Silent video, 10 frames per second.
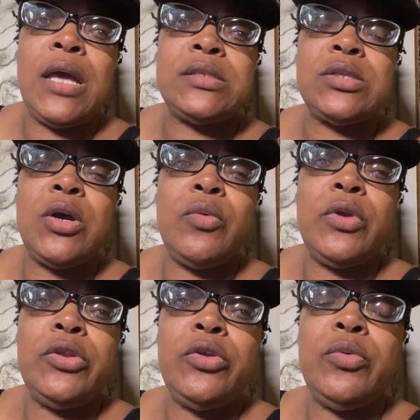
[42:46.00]
I saw
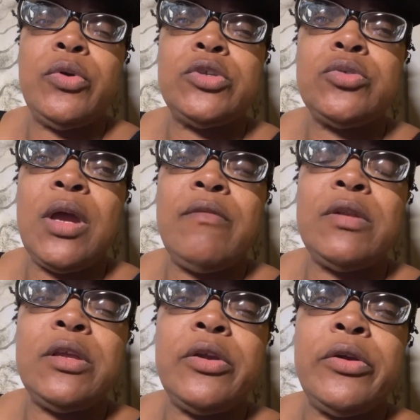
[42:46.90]
when you were
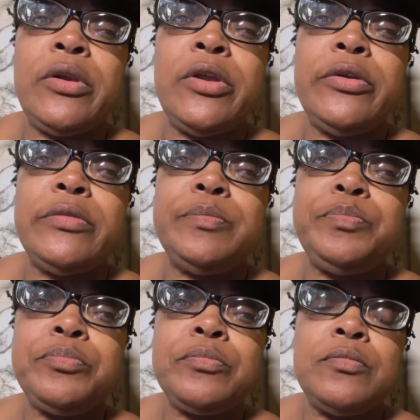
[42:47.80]
traveling earlier.
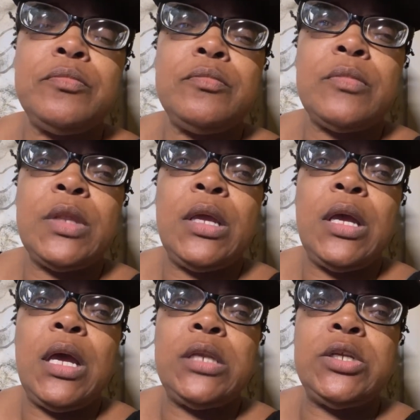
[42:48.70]

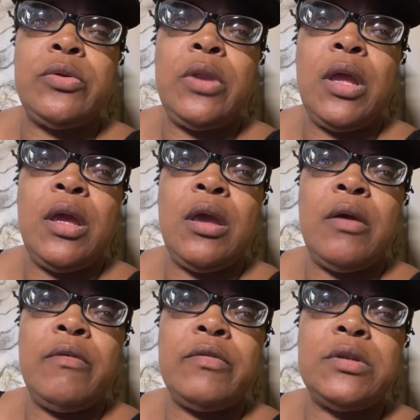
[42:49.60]
I don't
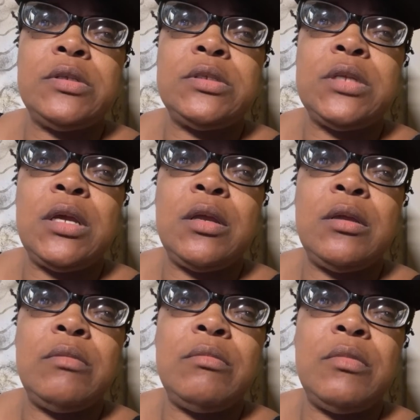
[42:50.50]
have
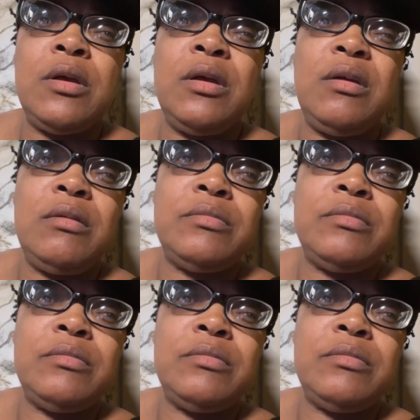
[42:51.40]
time, huh?